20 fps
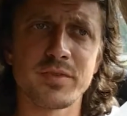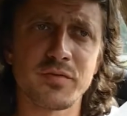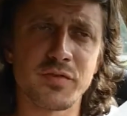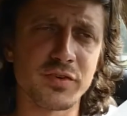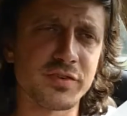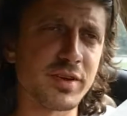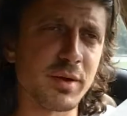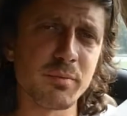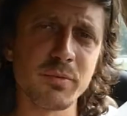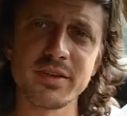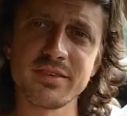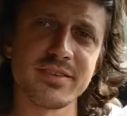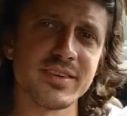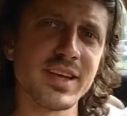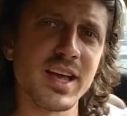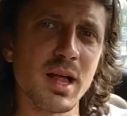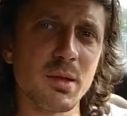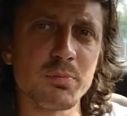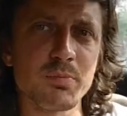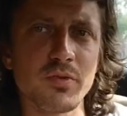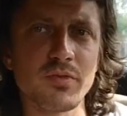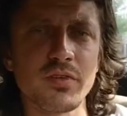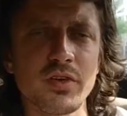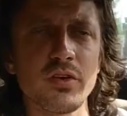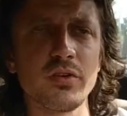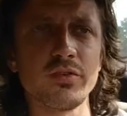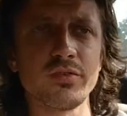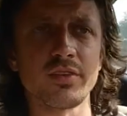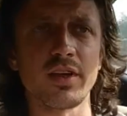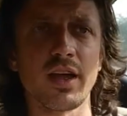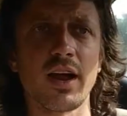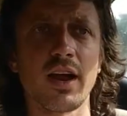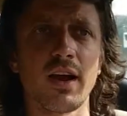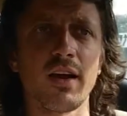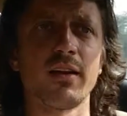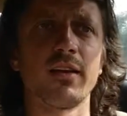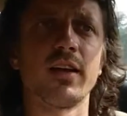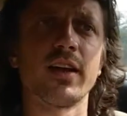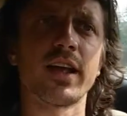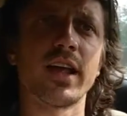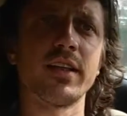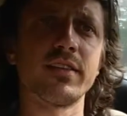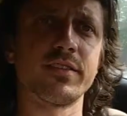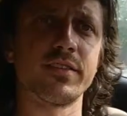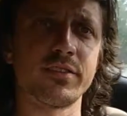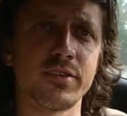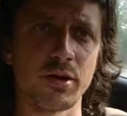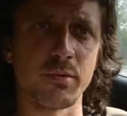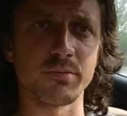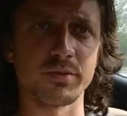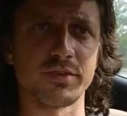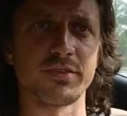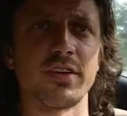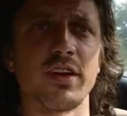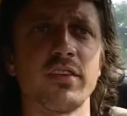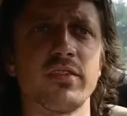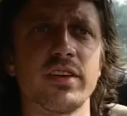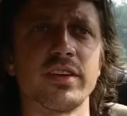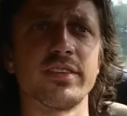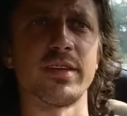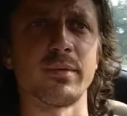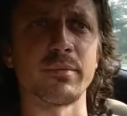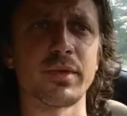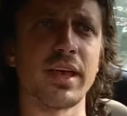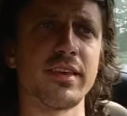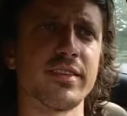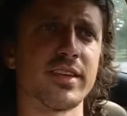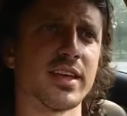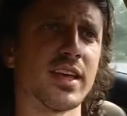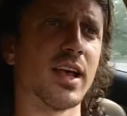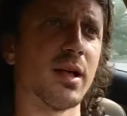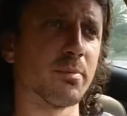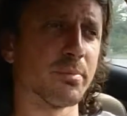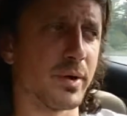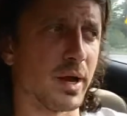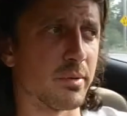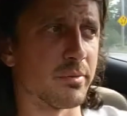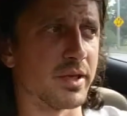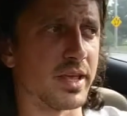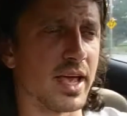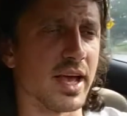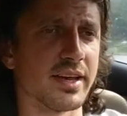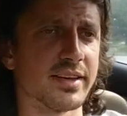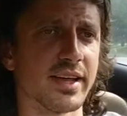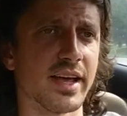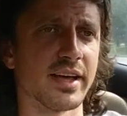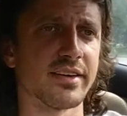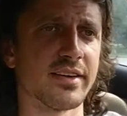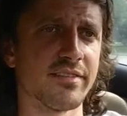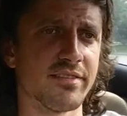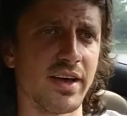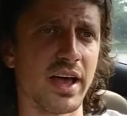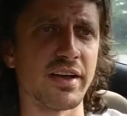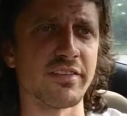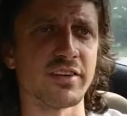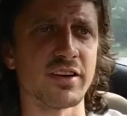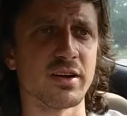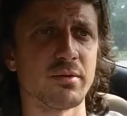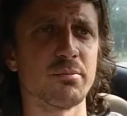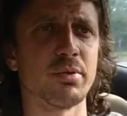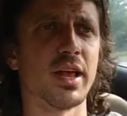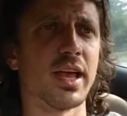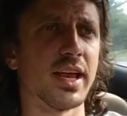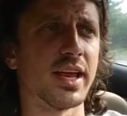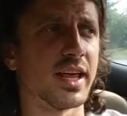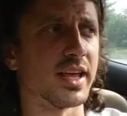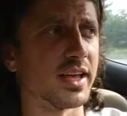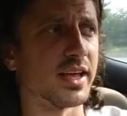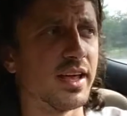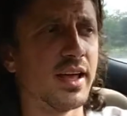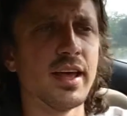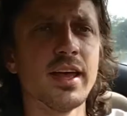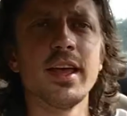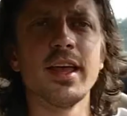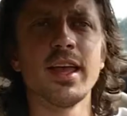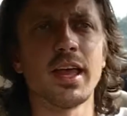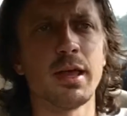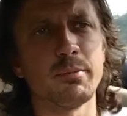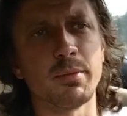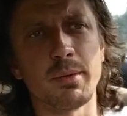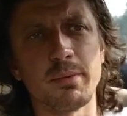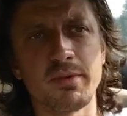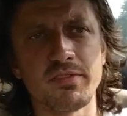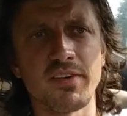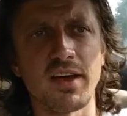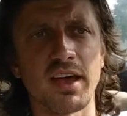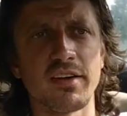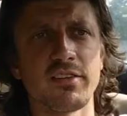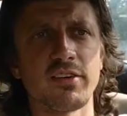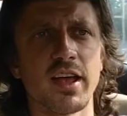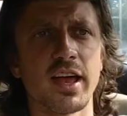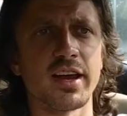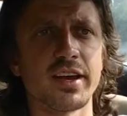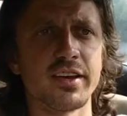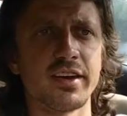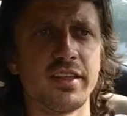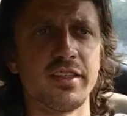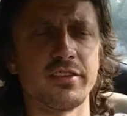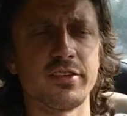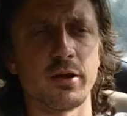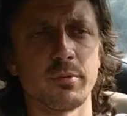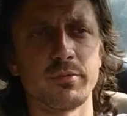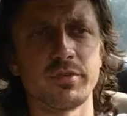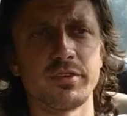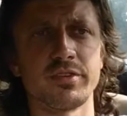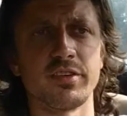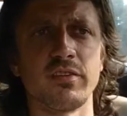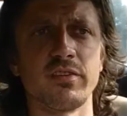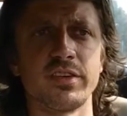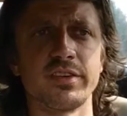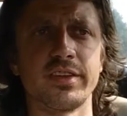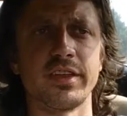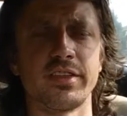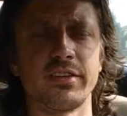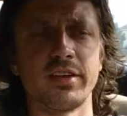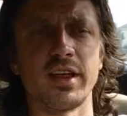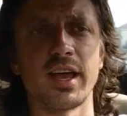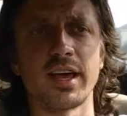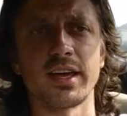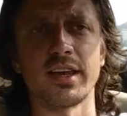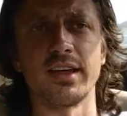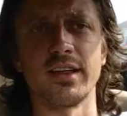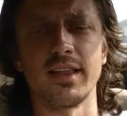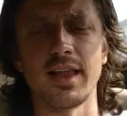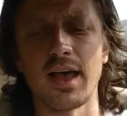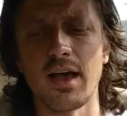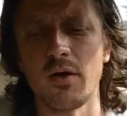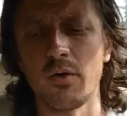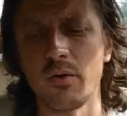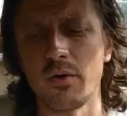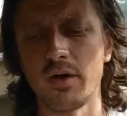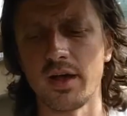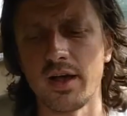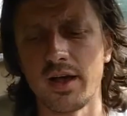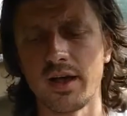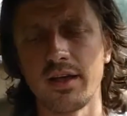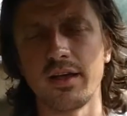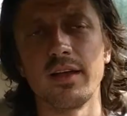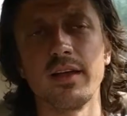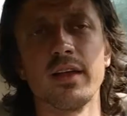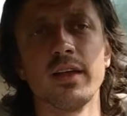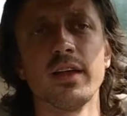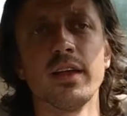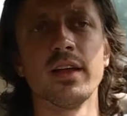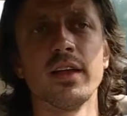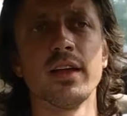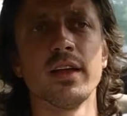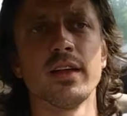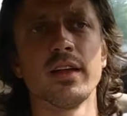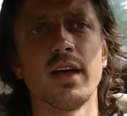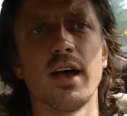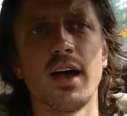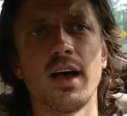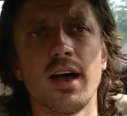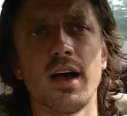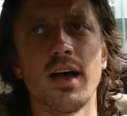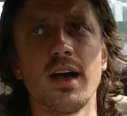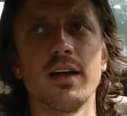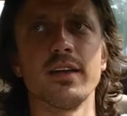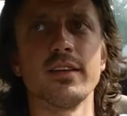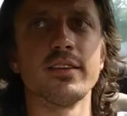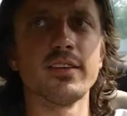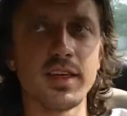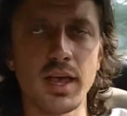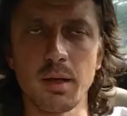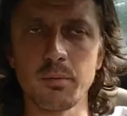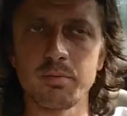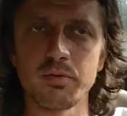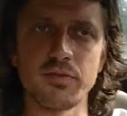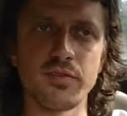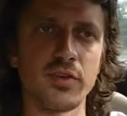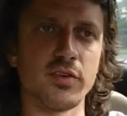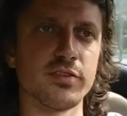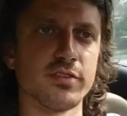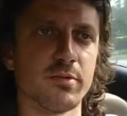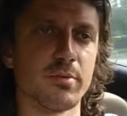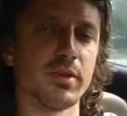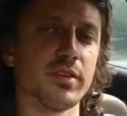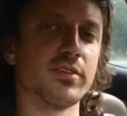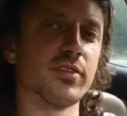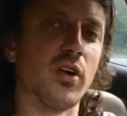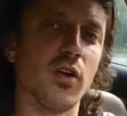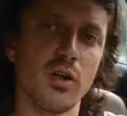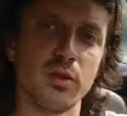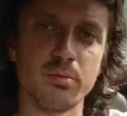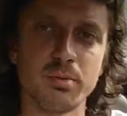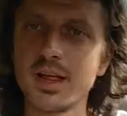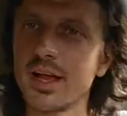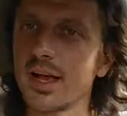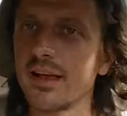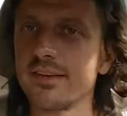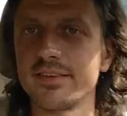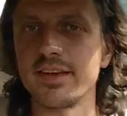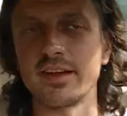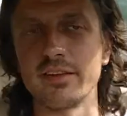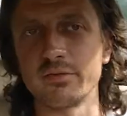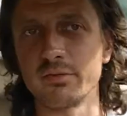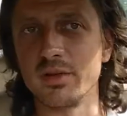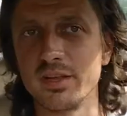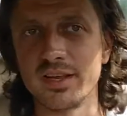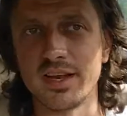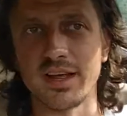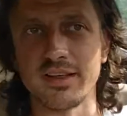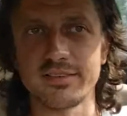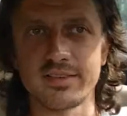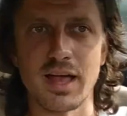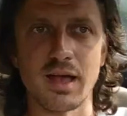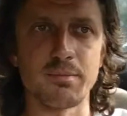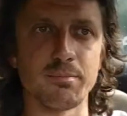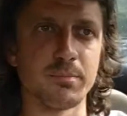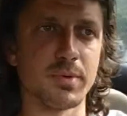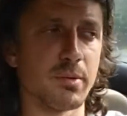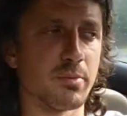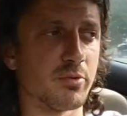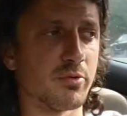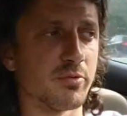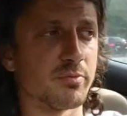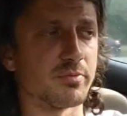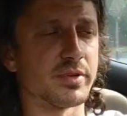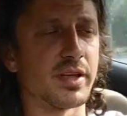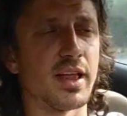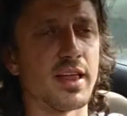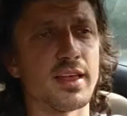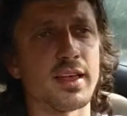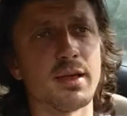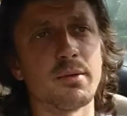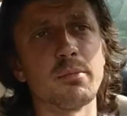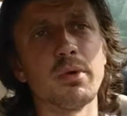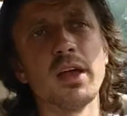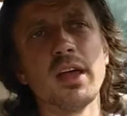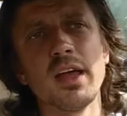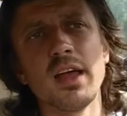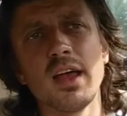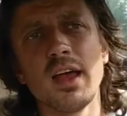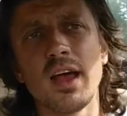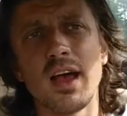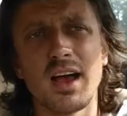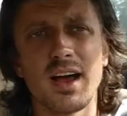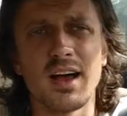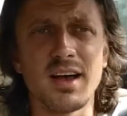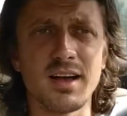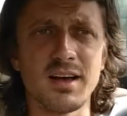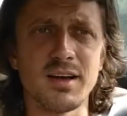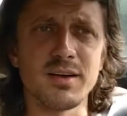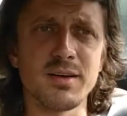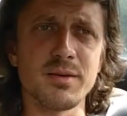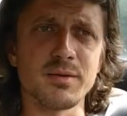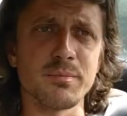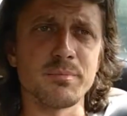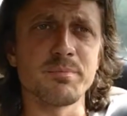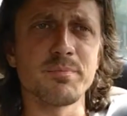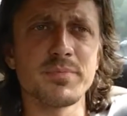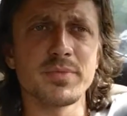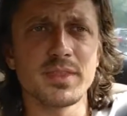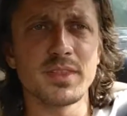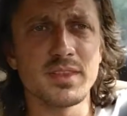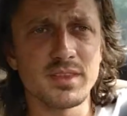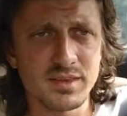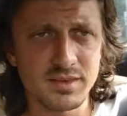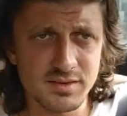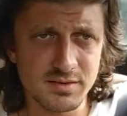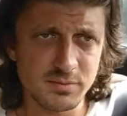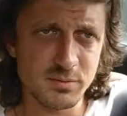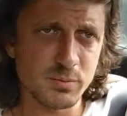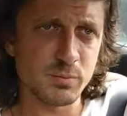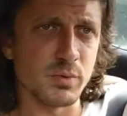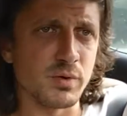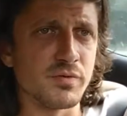for some reason Yelp reviews are against the terms of service. I'm guessing Yelp probably contacted Fiverr complaining, and maybe Fiverr added to the terms of service that they're not going to allow Yelp reviews to be sold. But like I said, it's really not stopping people from selling them.